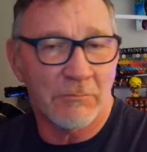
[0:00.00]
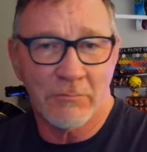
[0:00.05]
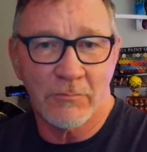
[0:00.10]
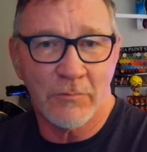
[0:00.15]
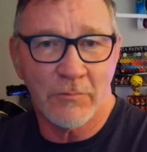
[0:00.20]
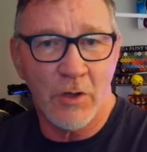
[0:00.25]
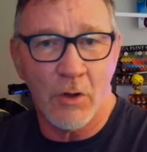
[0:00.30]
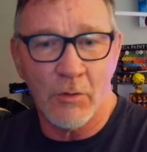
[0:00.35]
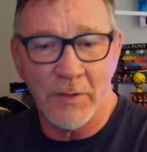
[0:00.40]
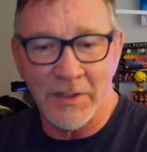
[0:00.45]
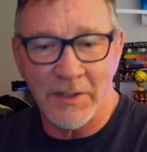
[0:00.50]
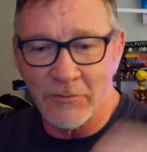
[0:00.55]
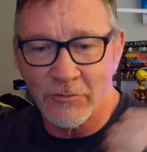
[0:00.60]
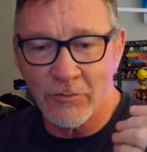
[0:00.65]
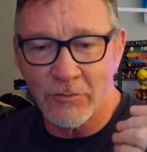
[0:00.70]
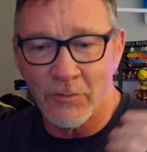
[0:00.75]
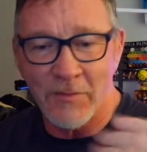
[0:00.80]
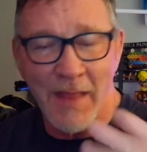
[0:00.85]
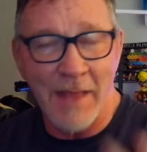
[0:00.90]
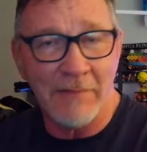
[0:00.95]
go
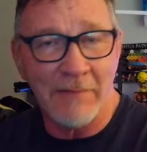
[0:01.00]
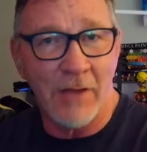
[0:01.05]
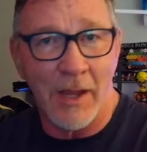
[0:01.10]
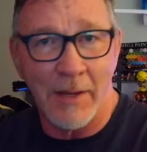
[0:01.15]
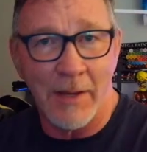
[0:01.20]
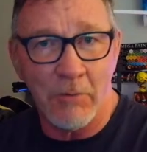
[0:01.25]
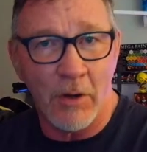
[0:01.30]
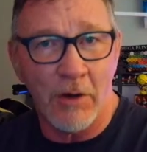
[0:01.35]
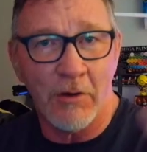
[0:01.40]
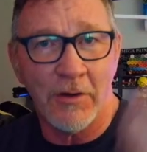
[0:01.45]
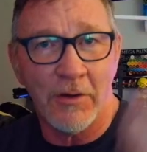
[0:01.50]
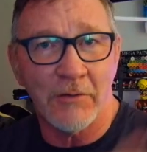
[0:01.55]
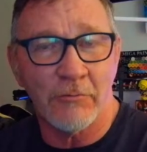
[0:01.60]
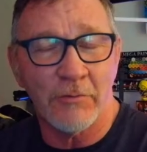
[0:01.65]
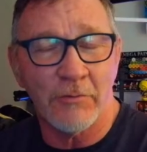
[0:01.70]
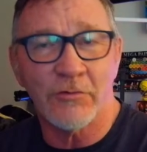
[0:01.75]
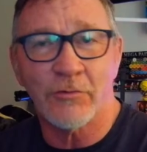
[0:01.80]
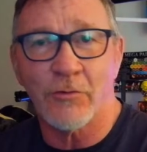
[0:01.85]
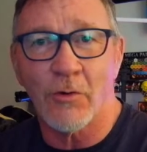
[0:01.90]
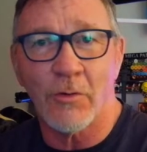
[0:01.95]
into that library and
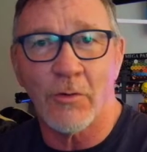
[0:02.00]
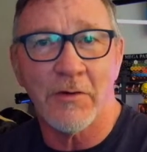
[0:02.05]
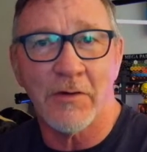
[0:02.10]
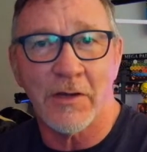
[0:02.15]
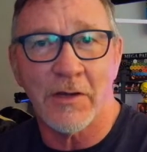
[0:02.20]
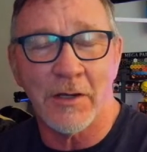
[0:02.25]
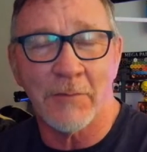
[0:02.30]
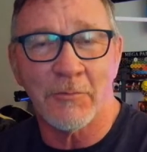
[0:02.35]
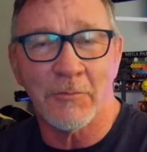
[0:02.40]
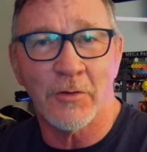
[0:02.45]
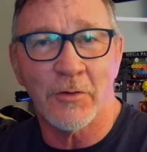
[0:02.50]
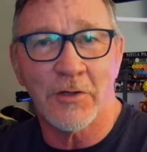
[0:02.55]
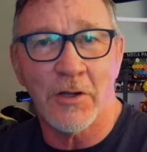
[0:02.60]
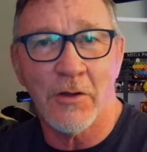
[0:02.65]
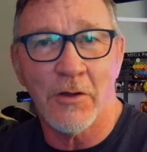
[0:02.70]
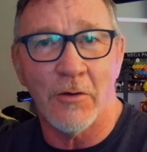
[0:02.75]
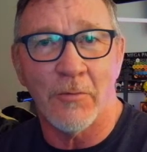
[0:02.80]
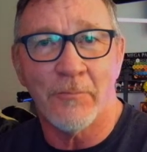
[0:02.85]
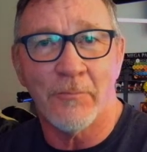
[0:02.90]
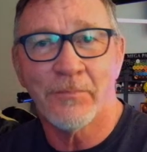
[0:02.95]
restore it, and I'm good to
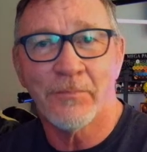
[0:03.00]
go.